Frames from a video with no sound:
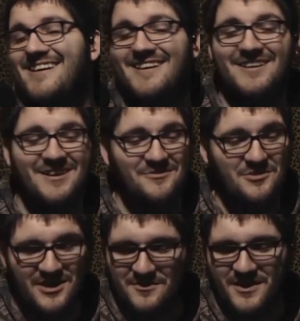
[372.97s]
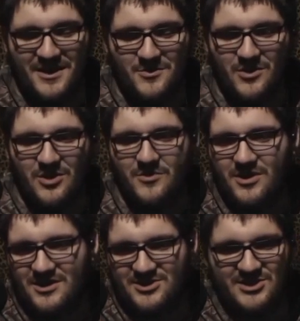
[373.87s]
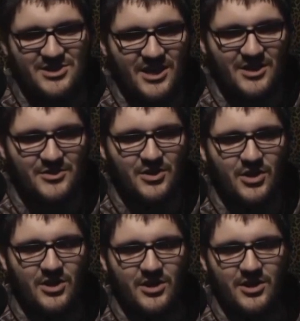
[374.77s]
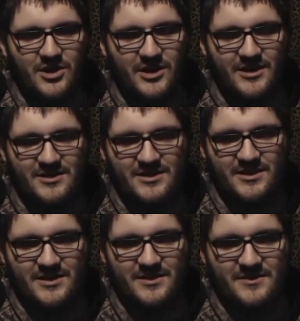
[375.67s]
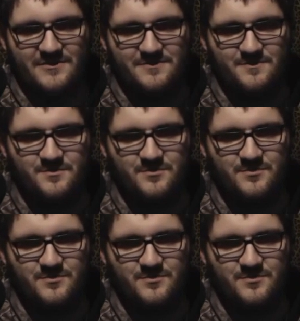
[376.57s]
We were coming out of Walmart, just got in the car, and